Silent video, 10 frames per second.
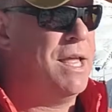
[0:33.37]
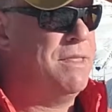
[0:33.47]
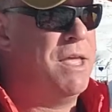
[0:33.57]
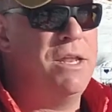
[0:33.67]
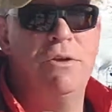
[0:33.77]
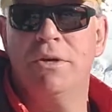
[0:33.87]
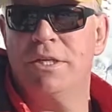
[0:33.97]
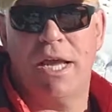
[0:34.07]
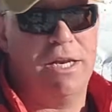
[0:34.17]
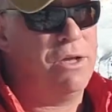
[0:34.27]
and then you
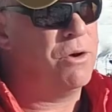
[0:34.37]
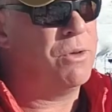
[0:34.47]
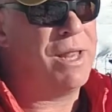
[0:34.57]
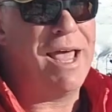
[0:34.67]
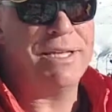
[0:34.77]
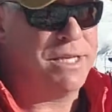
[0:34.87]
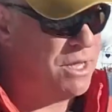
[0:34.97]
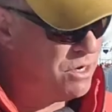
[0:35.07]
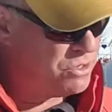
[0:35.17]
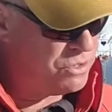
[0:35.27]
decide to go to Alaska
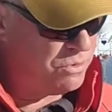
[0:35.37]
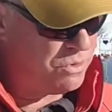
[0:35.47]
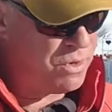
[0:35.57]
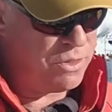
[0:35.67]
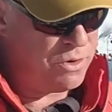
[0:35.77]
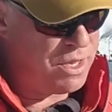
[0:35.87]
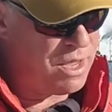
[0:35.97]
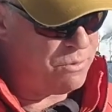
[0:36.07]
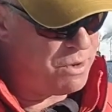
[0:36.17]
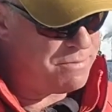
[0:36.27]
and you're shooting
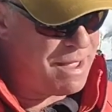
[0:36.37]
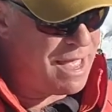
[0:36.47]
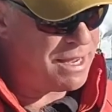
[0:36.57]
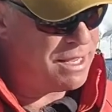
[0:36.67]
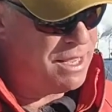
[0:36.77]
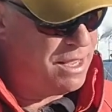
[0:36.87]
338 Win Mag.